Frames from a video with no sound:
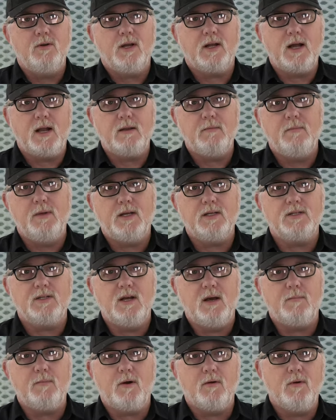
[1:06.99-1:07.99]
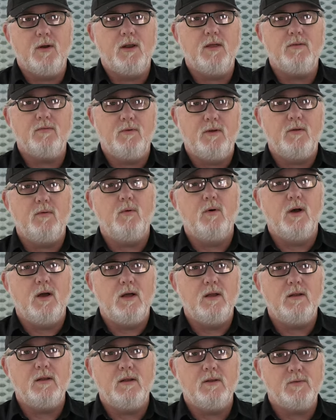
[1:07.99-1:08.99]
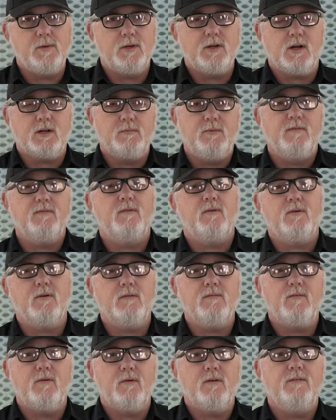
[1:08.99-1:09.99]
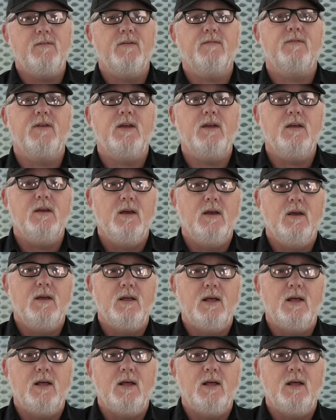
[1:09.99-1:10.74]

and I got it mixed up already, 3 to 1, as we talked before, 40-50.